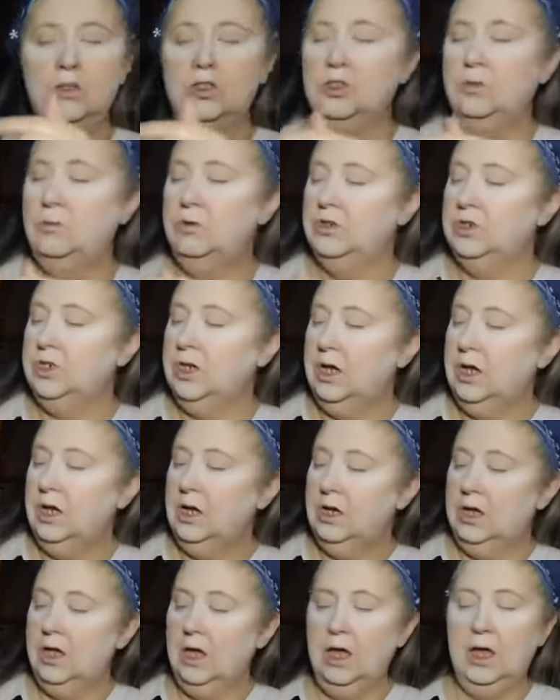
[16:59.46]
shimmer
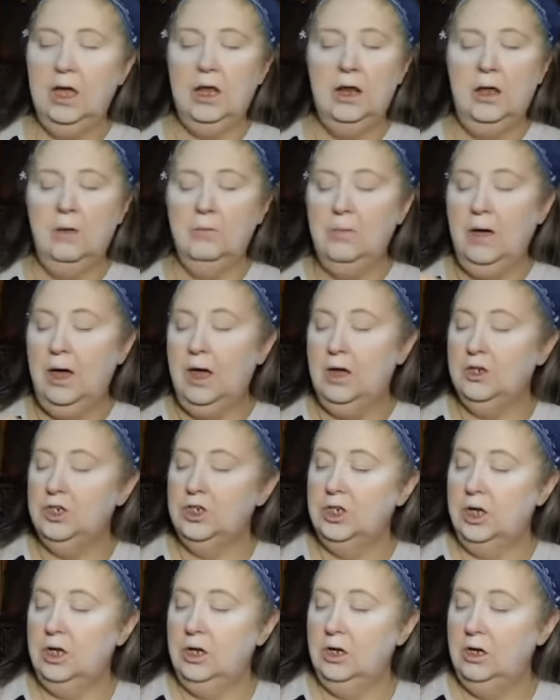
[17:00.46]
shade and a matte
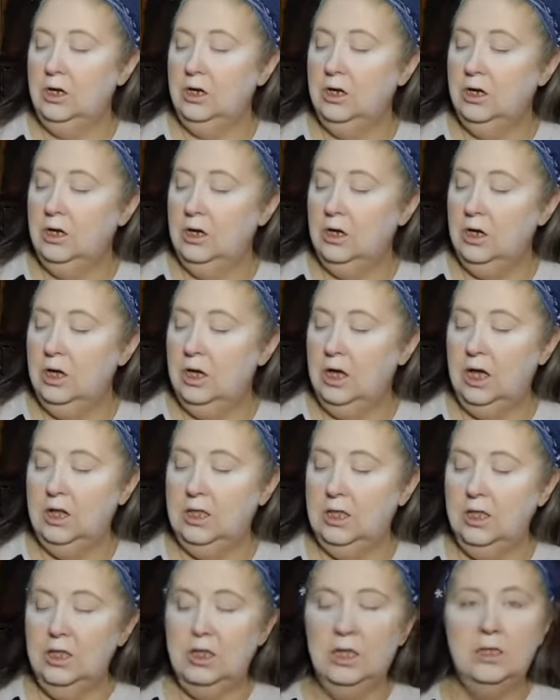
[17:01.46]
shade.
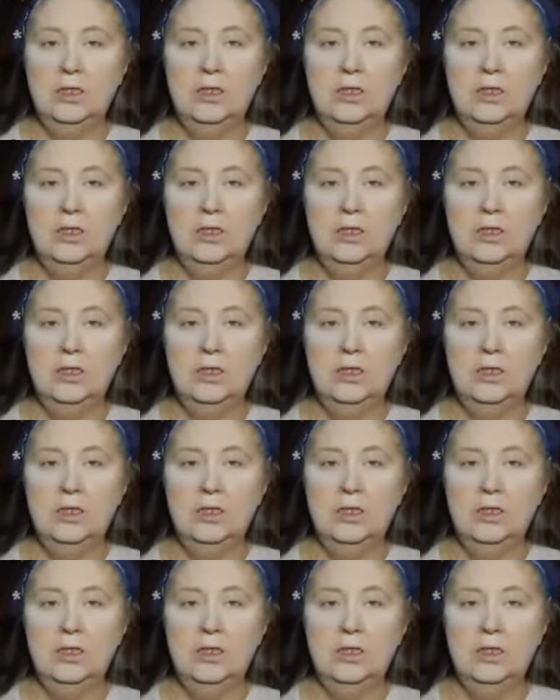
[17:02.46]
And then